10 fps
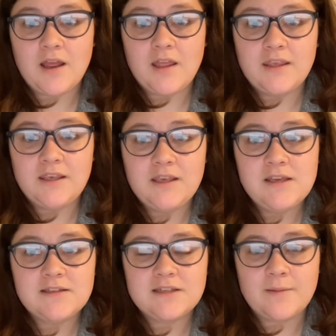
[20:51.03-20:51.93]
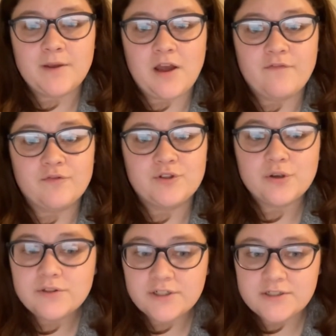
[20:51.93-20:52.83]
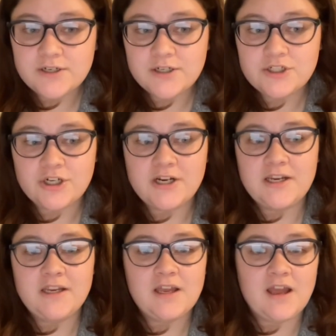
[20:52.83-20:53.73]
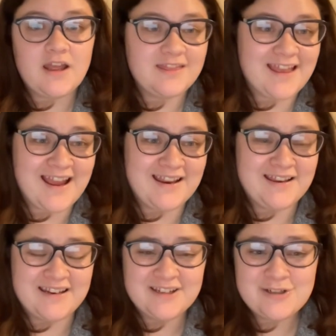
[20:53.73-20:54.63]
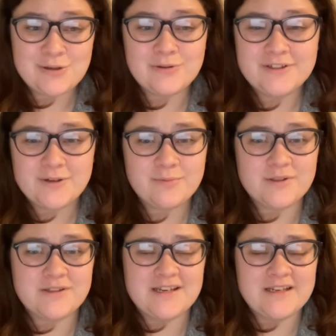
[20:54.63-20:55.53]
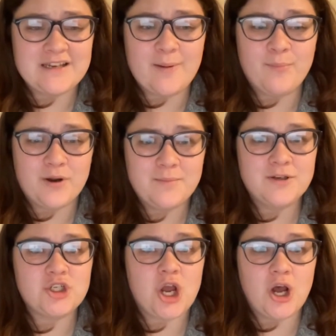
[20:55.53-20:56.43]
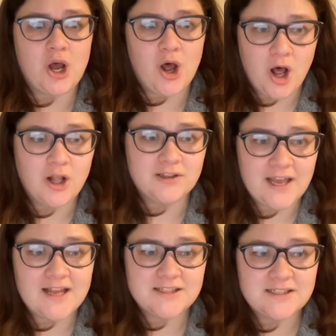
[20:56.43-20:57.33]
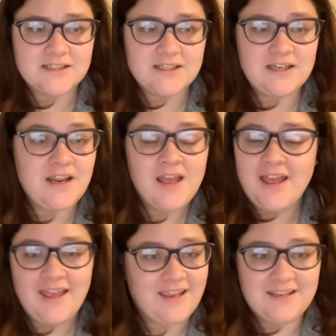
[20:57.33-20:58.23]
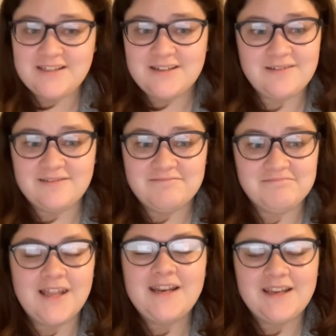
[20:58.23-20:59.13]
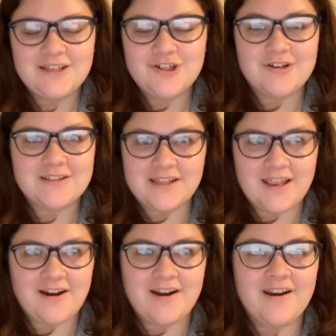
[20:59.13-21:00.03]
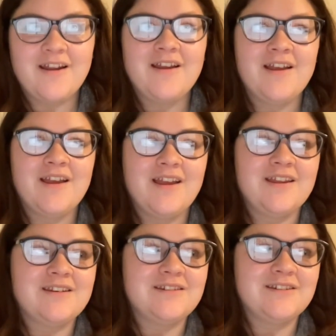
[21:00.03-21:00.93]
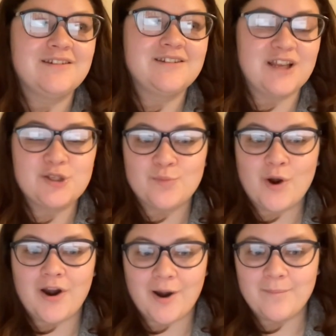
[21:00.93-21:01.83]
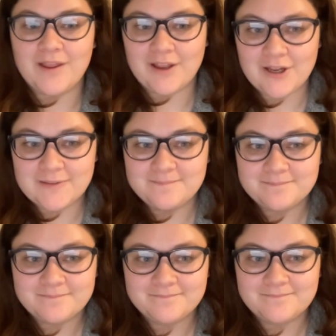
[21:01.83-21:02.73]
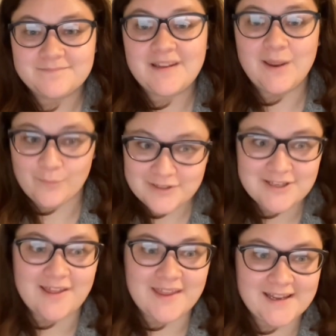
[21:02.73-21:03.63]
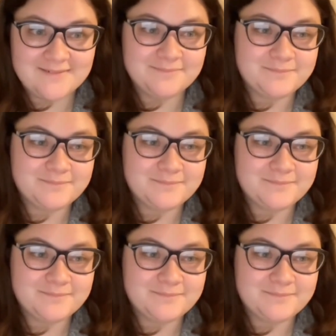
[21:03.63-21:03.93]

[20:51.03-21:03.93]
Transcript: he is coming off of shoulder surgery that and his shoulder was dinged up pretty much all last season. He didn't letting injuries linger does more harm than good. And we saw that.